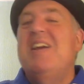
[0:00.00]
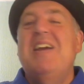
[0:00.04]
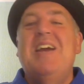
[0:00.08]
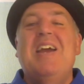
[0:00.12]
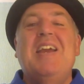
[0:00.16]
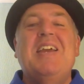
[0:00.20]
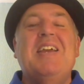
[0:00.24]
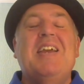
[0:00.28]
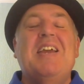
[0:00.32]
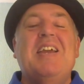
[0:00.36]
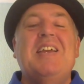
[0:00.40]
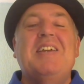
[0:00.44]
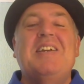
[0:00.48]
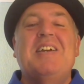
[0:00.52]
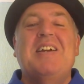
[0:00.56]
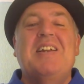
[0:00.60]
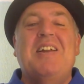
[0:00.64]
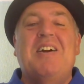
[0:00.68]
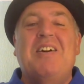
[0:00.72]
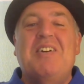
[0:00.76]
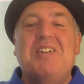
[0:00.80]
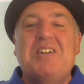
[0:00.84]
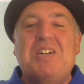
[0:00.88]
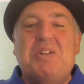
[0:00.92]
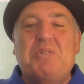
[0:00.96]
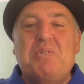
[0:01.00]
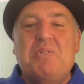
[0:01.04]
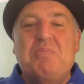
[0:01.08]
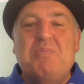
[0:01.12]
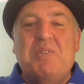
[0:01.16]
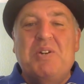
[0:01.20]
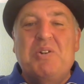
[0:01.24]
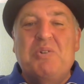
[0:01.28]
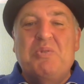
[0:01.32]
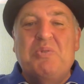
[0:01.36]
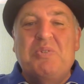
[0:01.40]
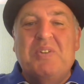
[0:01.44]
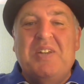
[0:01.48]
He can argue with
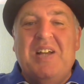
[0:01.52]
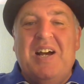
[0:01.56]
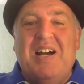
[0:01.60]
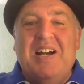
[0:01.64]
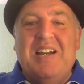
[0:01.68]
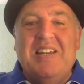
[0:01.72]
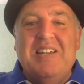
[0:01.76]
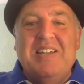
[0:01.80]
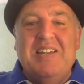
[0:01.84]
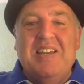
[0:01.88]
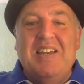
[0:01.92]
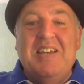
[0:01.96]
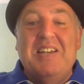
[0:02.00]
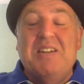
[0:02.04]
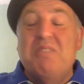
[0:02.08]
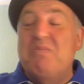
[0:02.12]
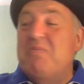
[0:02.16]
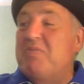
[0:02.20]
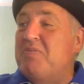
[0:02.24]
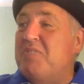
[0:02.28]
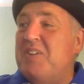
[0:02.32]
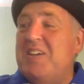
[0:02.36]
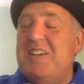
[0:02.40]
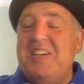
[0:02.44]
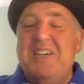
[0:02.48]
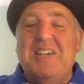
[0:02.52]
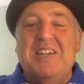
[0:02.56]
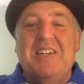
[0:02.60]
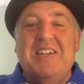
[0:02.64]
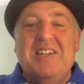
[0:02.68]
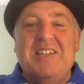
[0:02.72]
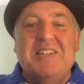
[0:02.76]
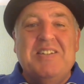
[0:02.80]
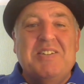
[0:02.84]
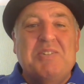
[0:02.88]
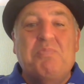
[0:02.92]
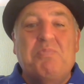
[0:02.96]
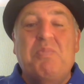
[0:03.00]
me all day. He can think
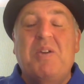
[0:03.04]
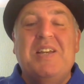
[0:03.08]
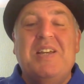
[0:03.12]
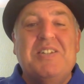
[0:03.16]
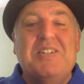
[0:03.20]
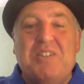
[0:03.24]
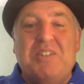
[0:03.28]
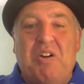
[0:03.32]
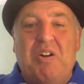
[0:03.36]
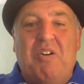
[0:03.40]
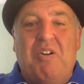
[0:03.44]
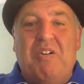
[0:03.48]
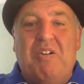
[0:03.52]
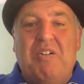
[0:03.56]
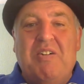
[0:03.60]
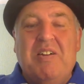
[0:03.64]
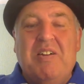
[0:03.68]
he is, but he's not.